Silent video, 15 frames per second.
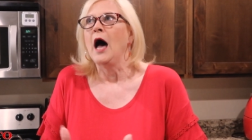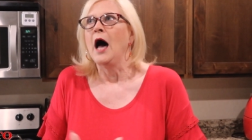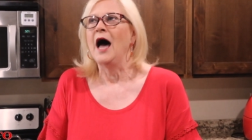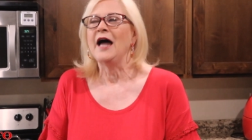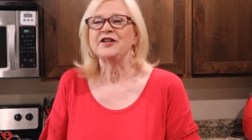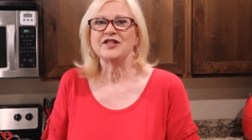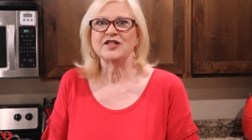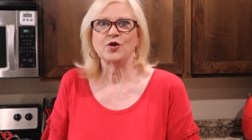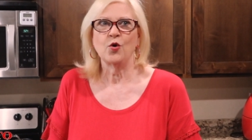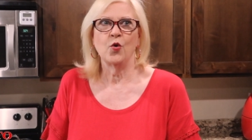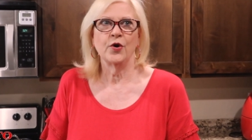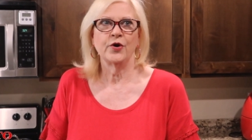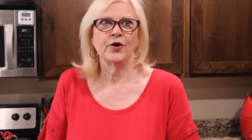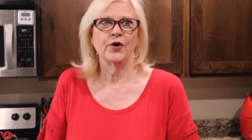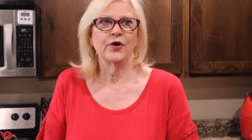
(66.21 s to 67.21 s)
I just
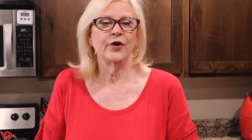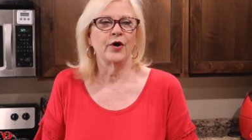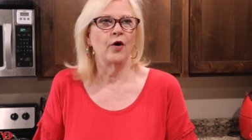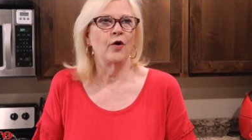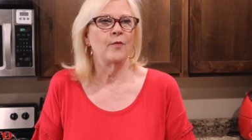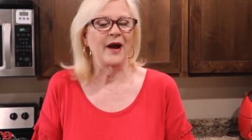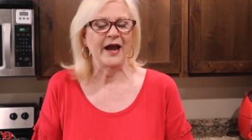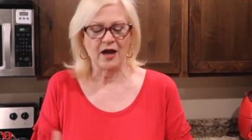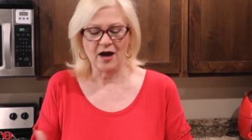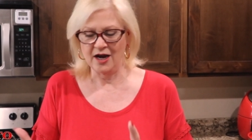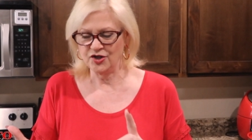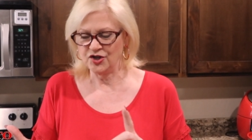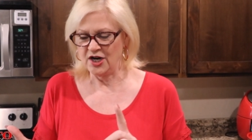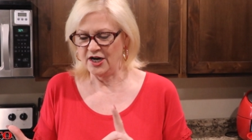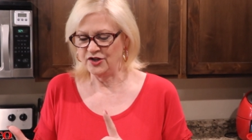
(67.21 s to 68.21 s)
ordered, oh my
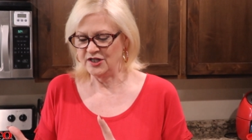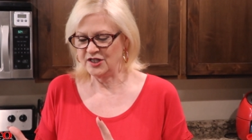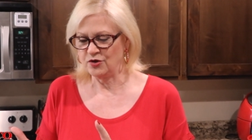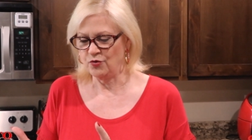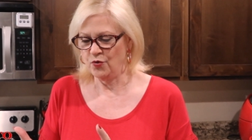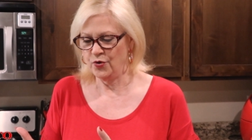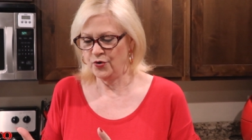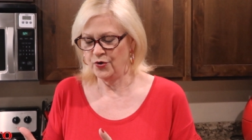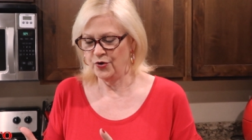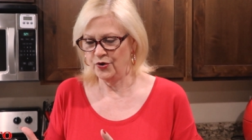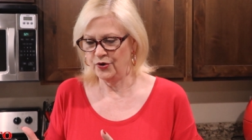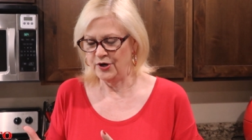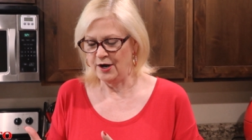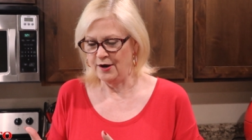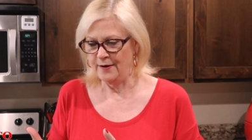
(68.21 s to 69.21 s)
gosh, I just
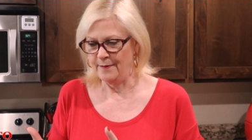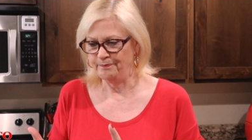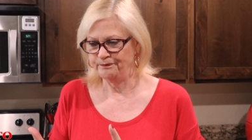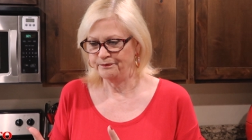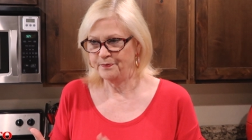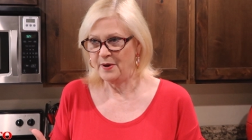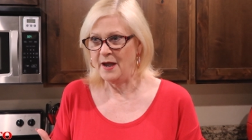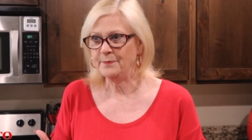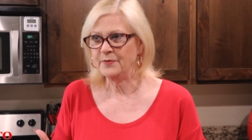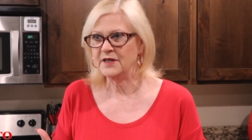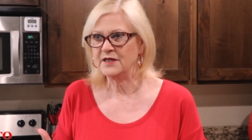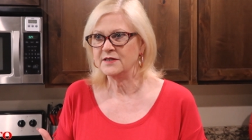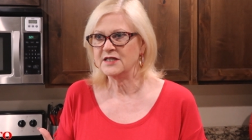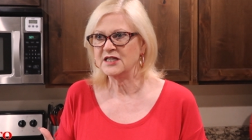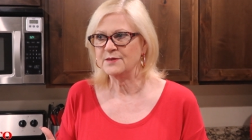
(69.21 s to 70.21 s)
ordered um,
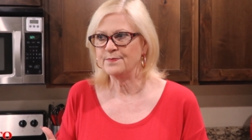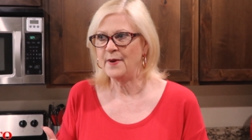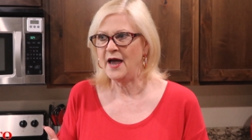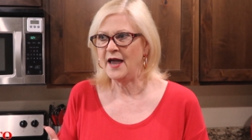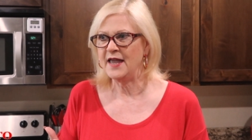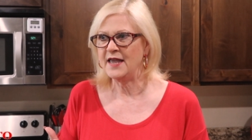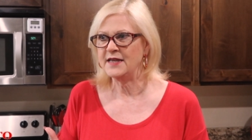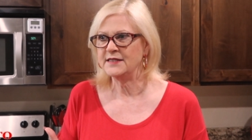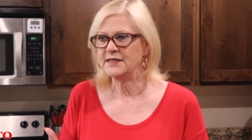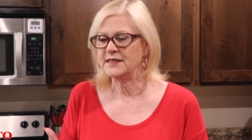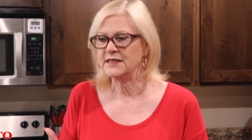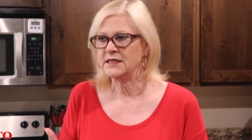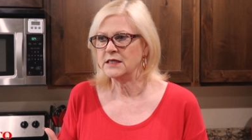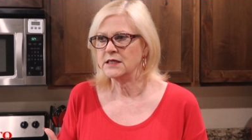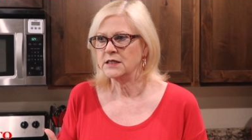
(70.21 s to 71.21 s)
pumpkin
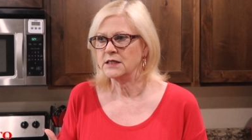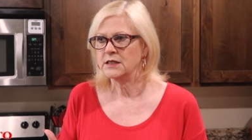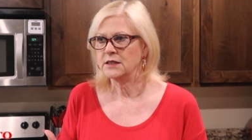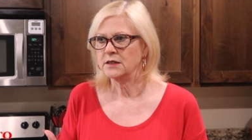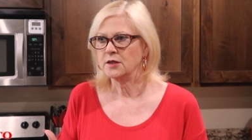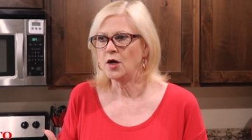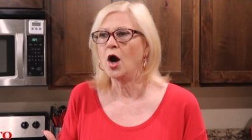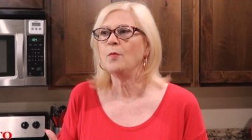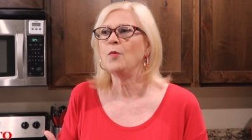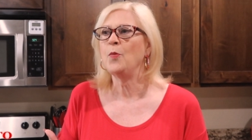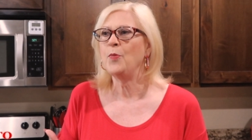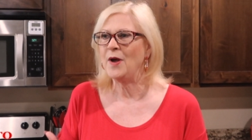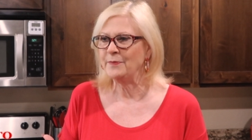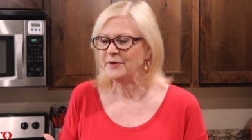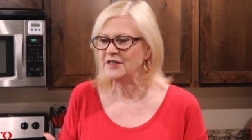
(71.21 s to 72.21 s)
spice,
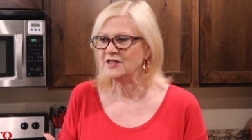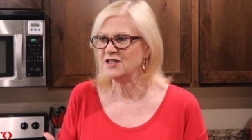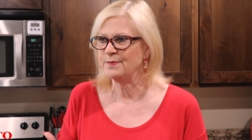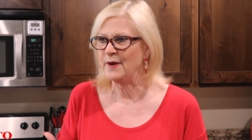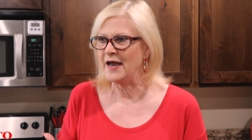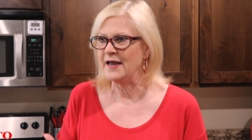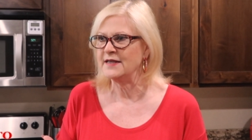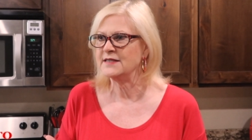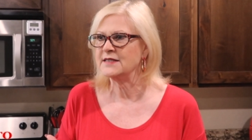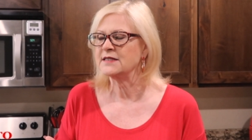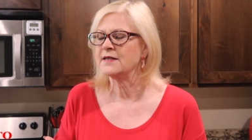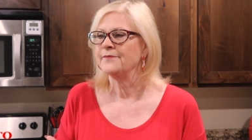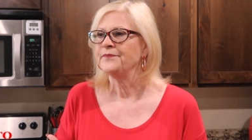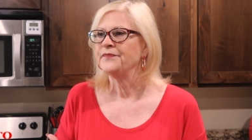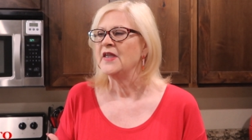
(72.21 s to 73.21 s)
caramel pumpkin
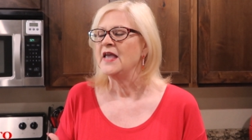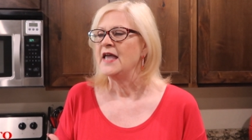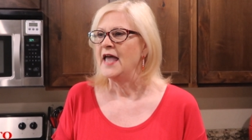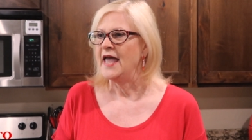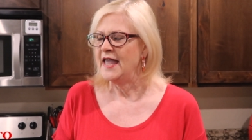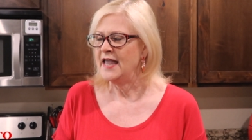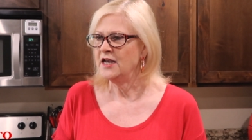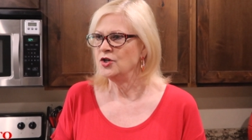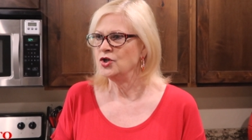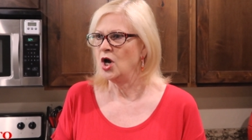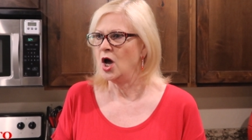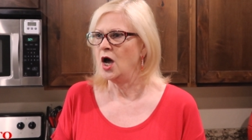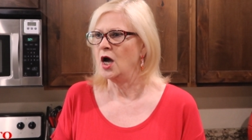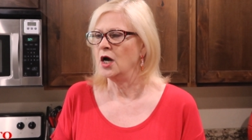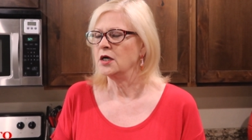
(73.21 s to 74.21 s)
spice,
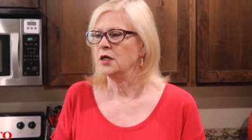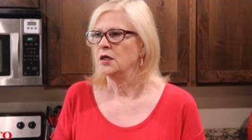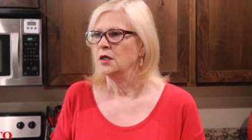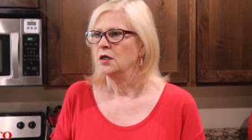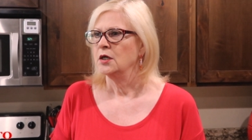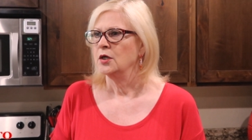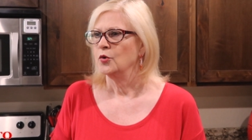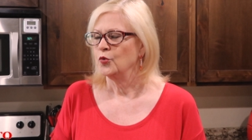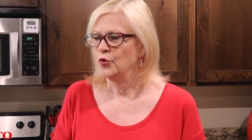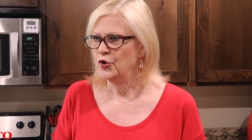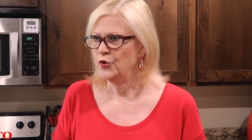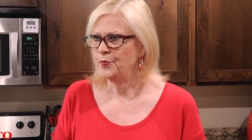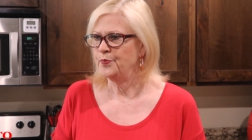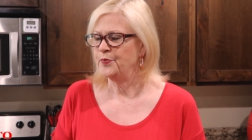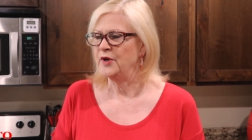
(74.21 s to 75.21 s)
eggnog,
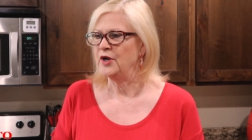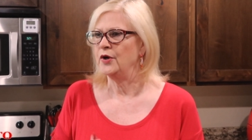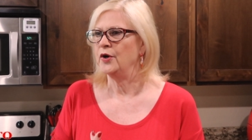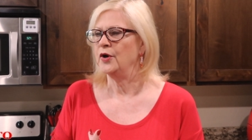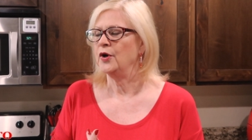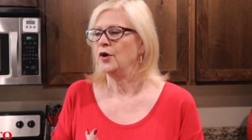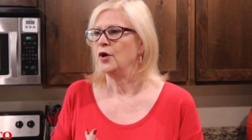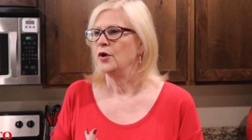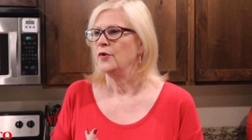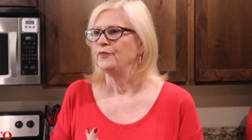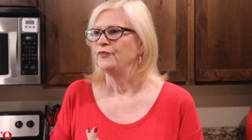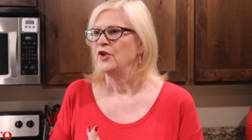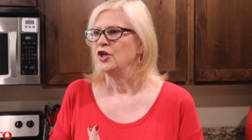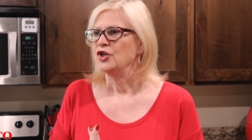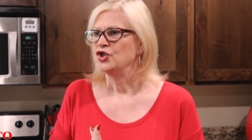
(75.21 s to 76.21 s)
root beer,
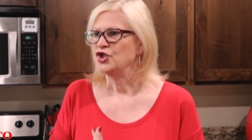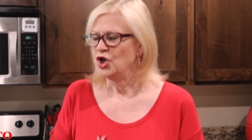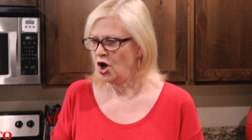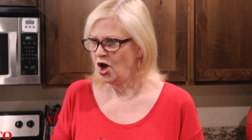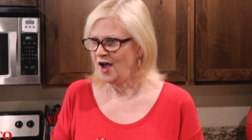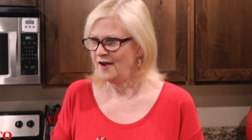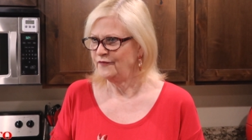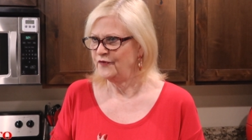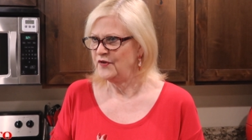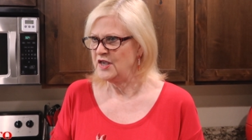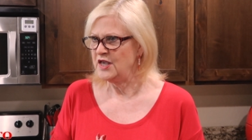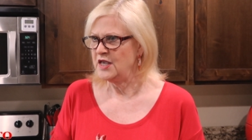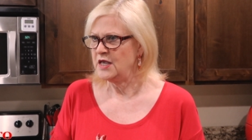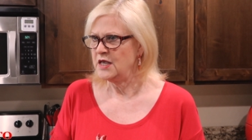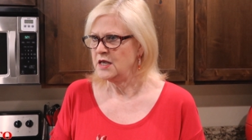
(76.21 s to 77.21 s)

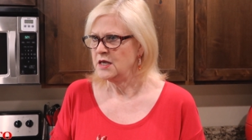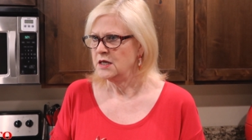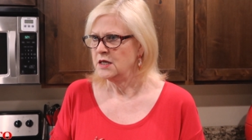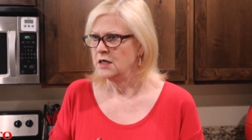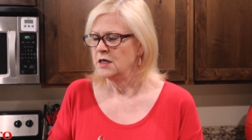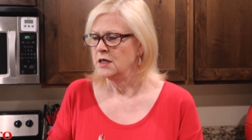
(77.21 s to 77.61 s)
toffee,